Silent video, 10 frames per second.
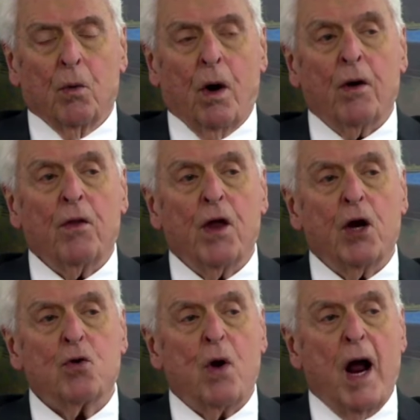what are they
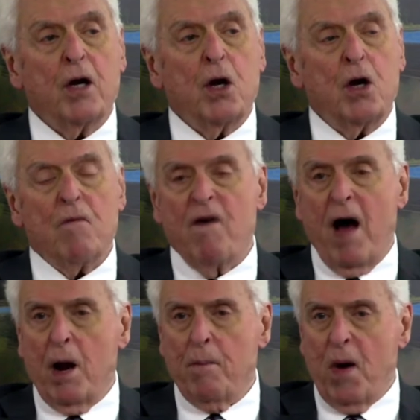trying to
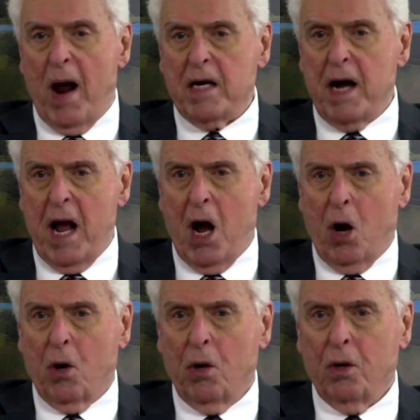develop right now?